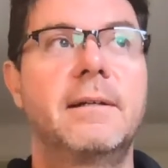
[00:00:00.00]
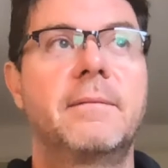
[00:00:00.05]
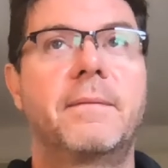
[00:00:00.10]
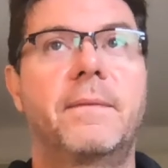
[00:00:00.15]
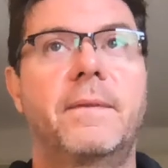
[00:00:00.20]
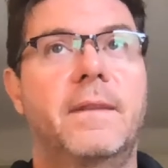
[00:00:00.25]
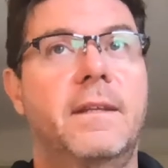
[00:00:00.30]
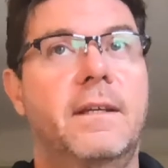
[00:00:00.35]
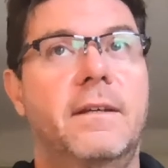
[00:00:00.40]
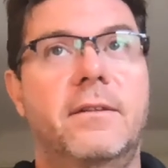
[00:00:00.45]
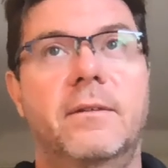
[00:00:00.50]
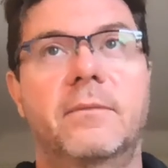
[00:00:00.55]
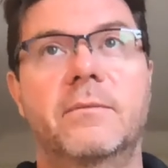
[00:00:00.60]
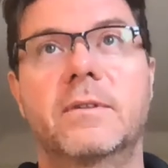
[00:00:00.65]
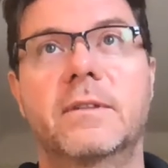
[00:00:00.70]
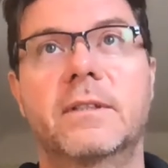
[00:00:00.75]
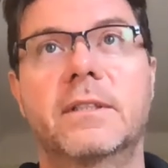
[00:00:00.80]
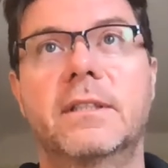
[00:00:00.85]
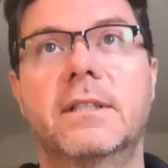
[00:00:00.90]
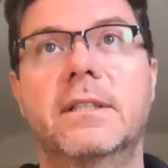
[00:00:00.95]
nothing will
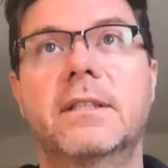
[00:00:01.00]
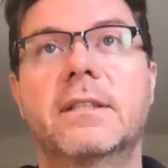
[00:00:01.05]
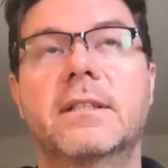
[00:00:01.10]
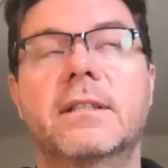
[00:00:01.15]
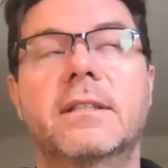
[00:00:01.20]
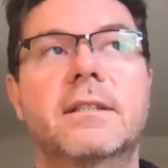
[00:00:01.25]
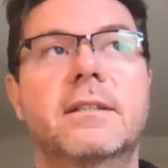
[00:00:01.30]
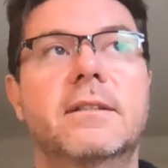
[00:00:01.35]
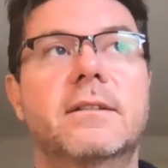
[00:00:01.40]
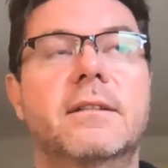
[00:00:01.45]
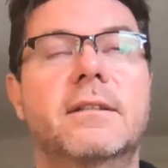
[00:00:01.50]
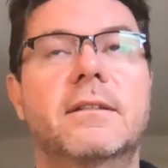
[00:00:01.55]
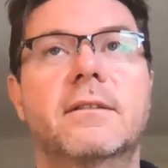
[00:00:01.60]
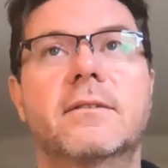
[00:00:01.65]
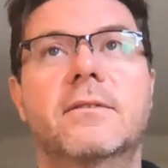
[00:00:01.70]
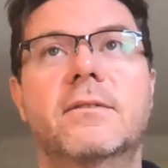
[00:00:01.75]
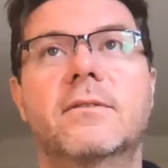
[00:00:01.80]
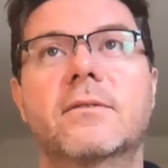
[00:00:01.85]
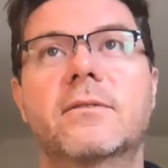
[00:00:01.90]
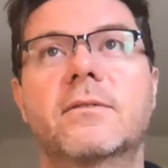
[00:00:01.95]
get done, and
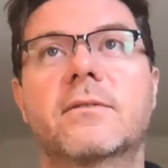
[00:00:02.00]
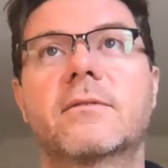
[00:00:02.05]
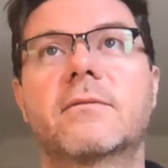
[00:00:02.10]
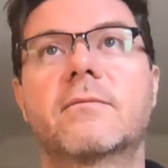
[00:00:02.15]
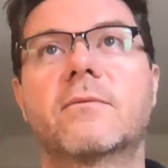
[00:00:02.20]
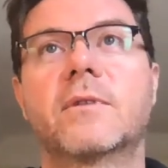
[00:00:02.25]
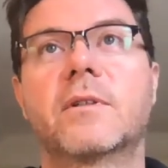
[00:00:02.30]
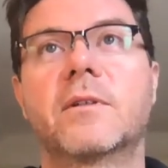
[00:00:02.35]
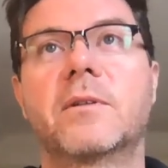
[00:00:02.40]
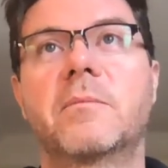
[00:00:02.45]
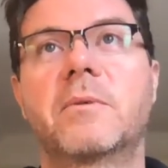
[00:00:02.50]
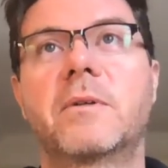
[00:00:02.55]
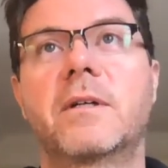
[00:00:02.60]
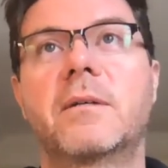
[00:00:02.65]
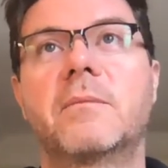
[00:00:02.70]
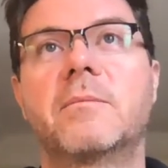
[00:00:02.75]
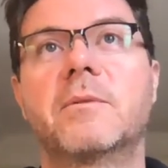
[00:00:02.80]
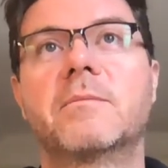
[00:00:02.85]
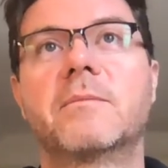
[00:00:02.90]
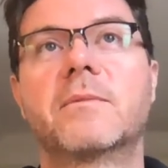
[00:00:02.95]
this is one of the
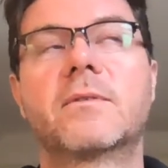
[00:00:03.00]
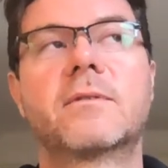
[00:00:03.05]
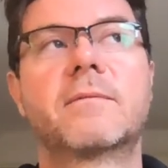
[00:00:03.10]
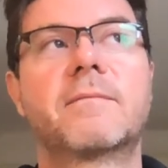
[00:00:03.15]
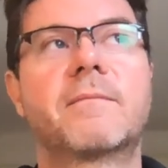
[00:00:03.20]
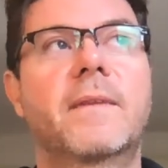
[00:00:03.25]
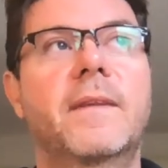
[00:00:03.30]
problems.